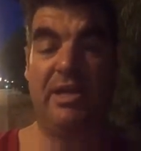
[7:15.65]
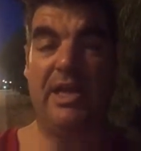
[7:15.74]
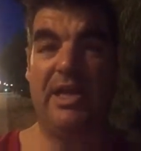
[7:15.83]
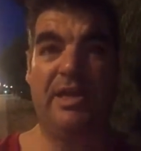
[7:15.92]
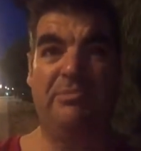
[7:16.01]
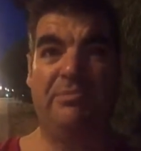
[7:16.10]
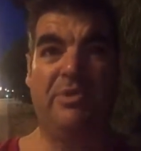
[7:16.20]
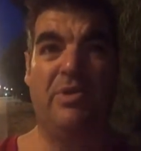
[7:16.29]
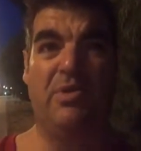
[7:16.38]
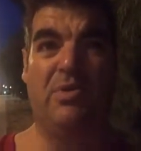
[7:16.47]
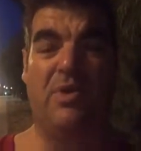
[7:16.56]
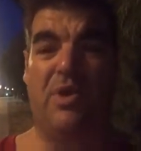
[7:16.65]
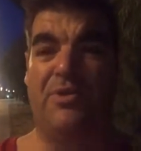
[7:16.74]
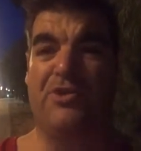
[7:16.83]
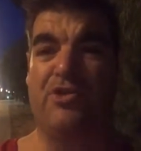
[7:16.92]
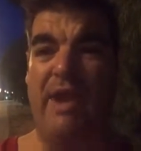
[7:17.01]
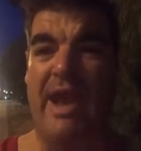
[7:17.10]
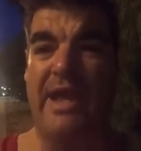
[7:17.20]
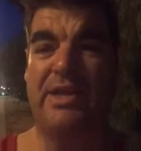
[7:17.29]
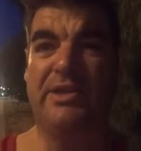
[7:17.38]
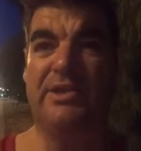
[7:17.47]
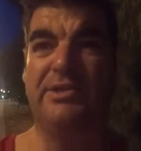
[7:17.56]
on
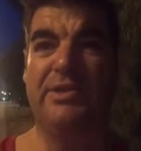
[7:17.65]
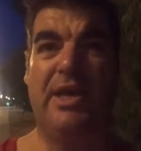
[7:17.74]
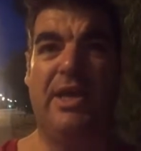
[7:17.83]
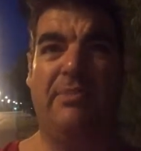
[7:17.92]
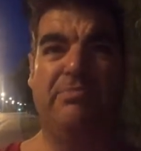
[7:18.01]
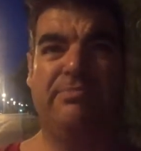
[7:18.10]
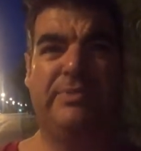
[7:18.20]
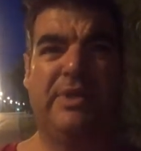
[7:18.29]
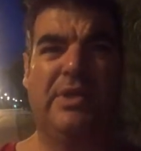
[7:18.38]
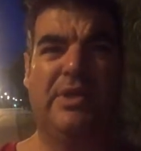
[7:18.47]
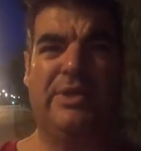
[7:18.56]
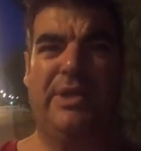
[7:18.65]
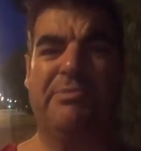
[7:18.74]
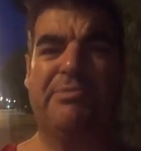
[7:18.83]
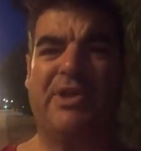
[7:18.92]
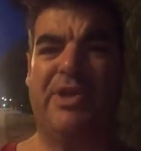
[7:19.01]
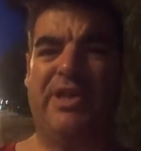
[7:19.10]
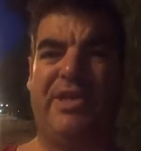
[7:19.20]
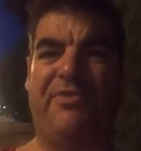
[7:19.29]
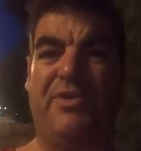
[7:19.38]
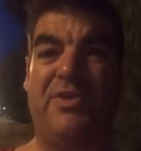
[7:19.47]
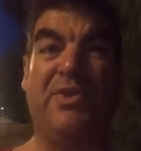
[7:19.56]
track, and I'm clearly
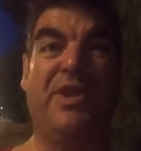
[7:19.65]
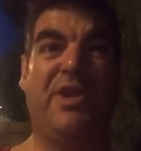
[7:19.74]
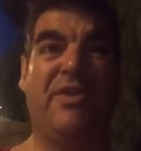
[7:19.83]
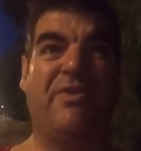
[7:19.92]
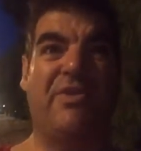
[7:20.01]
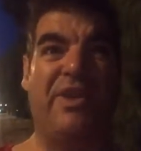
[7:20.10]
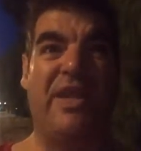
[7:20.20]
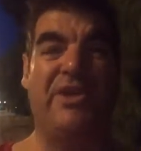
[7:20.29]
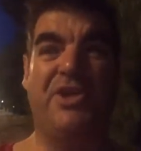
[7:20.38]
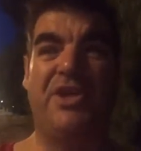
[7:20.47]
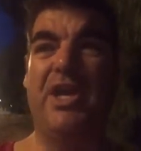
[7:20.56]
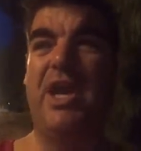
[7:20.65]
fueling enough. I've got the energy.